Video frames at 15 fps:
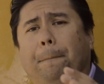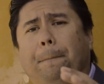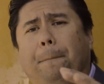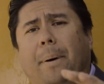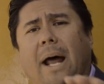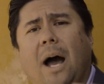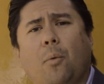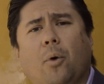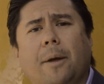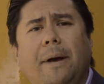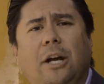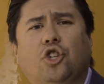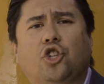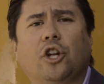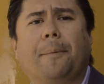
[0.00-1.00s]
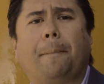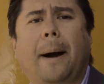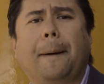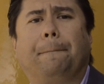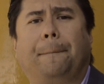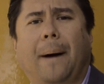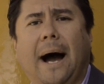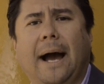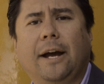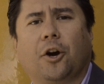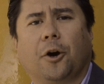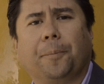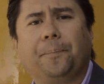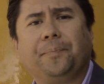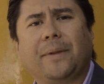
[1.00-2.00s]
But I want to make sure that my
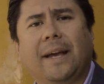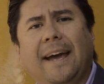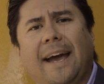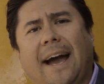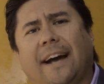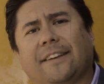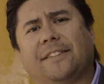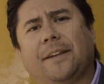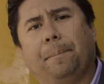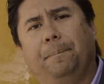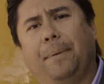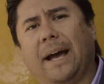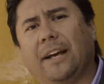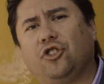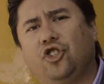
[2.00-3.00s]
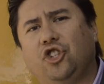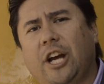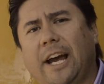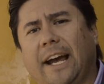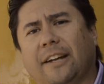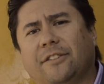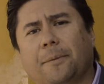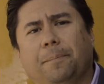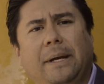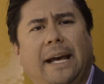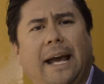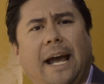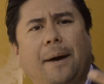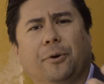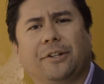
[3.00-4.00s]
buyer has the best chance of
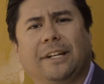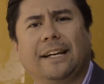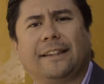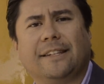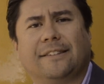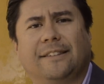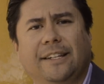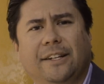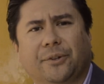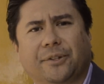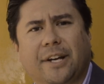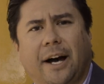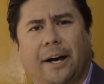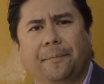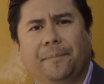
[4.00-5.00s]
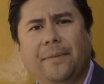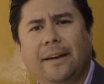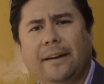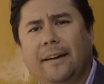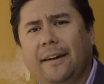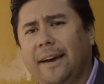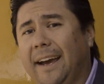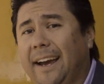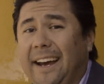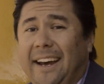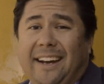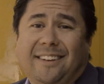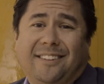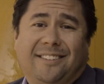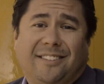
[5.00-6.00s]
being able to get this deal done.
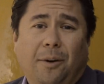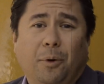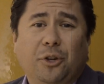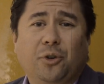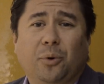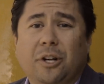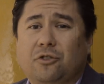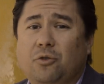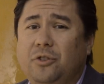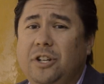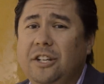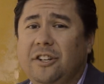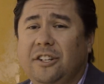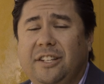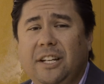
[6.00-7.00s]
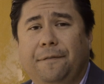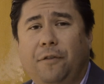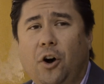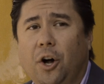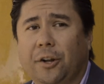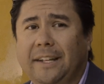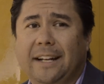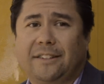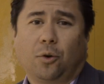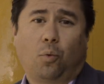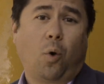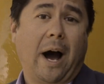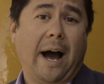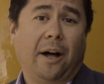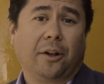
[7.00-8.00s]
And someone doing a strategic default, that's a
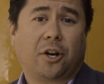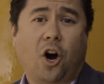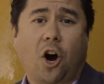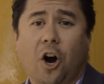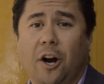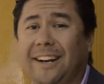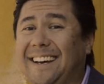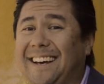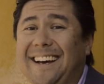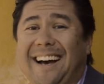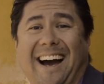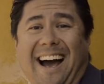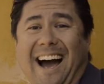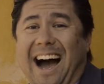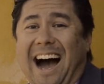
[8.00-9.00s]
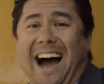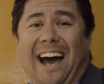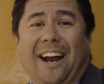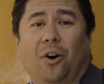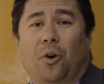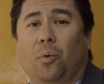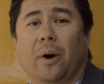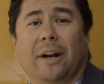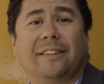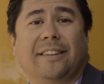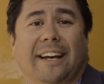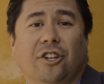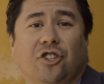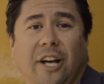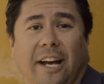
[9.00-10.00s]
wild card. I, I don't want to
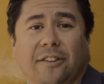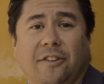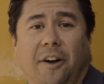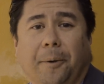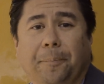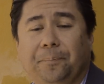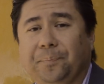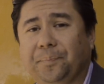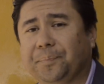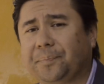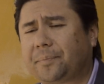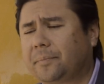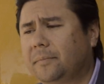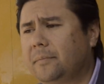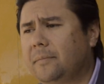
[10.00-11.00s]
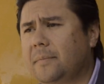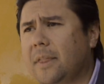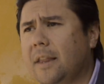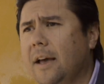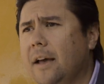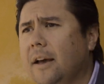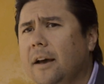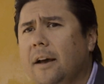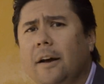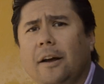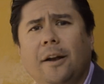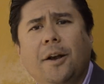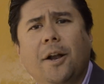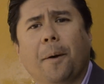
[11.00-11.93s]
take a chance on.